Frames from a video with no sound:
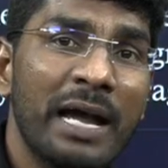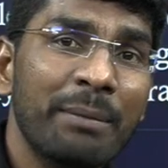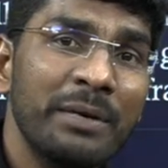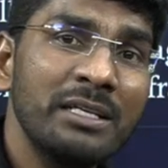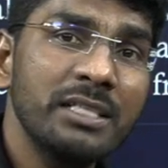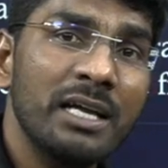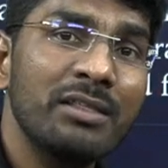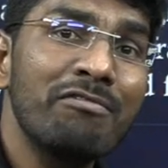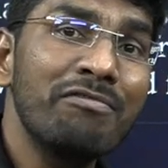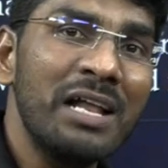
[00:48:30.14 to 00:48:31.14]
fragments
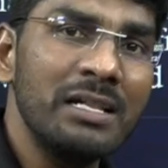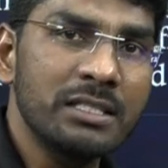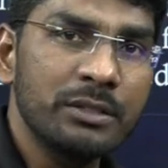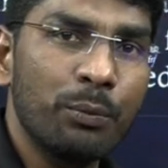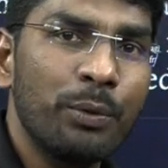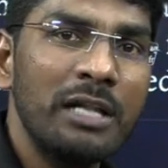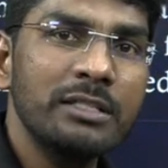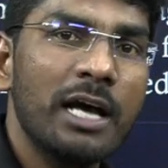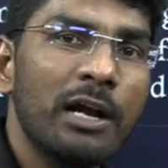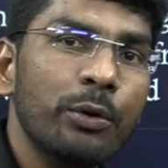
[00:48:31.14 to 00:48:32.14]
in the wells
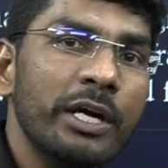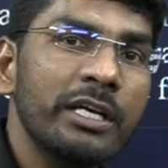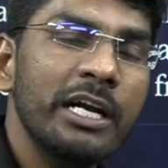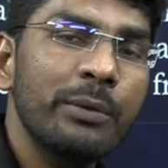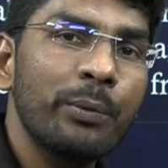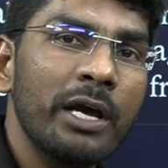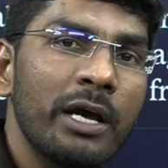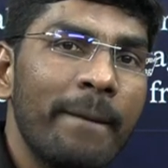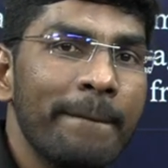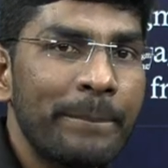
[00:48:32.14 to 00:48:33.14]
wells are located at
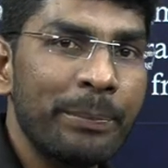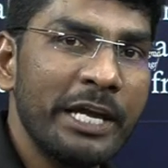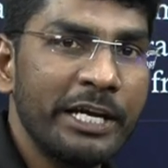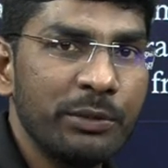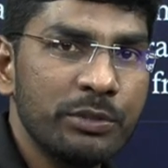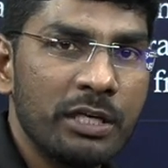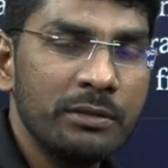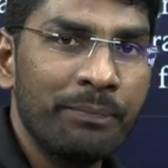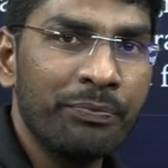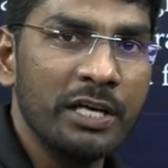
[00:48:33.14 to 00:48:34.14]
where negative charge
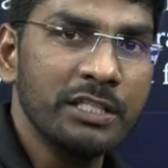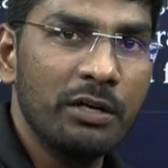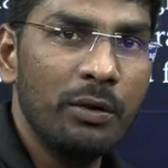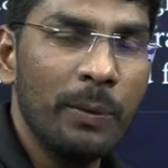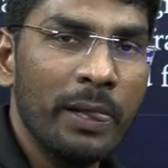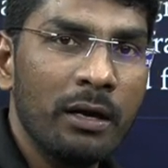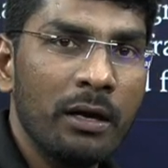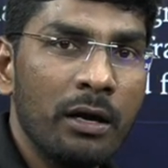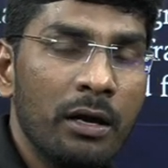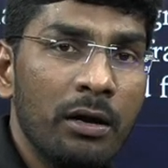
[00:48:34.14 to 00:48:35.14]
yes or no
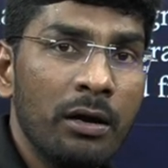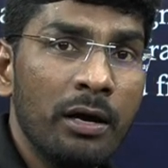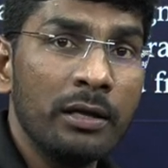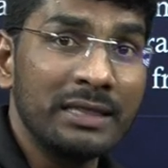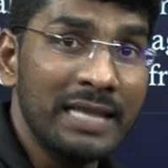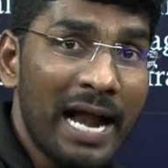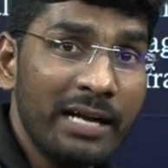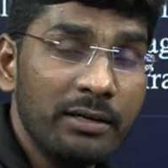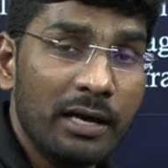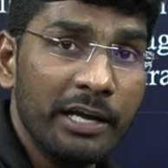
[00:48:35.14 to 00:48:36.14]

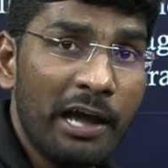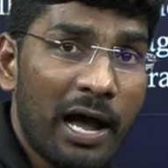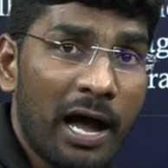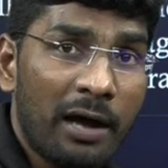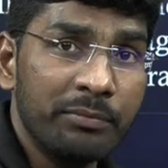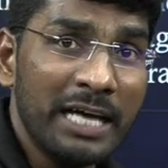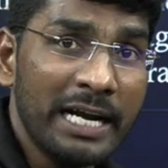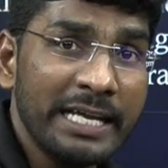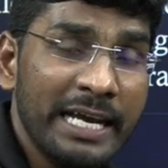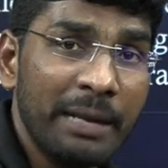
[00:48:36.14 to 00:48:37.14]
that uh, uh,
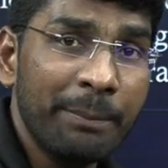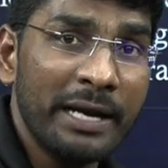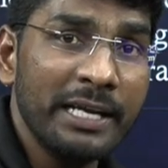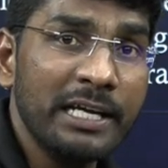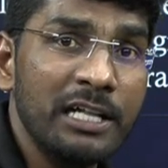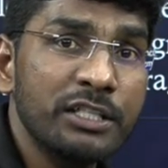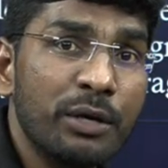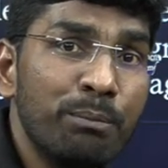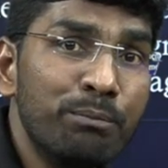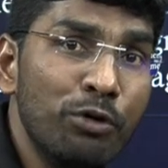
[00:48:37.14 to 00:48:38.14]
that dna particles
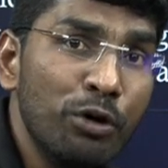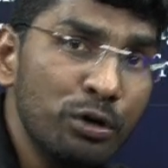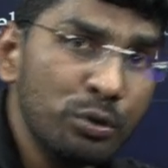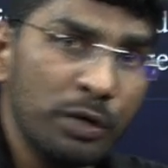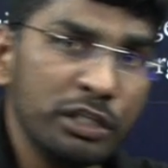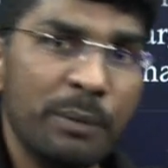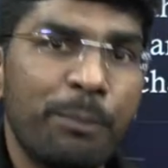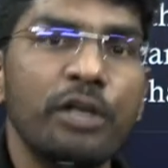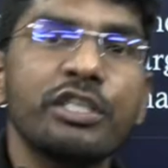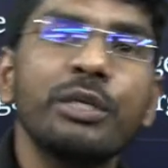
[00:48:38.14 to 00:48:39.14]
are more toward the
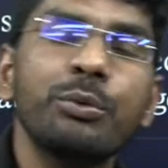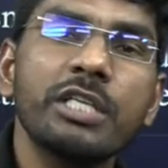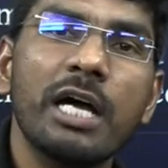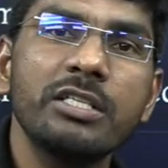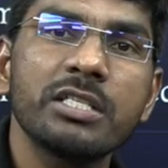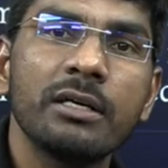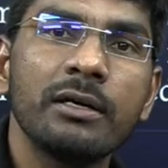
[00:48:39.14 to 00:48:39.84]
positive charge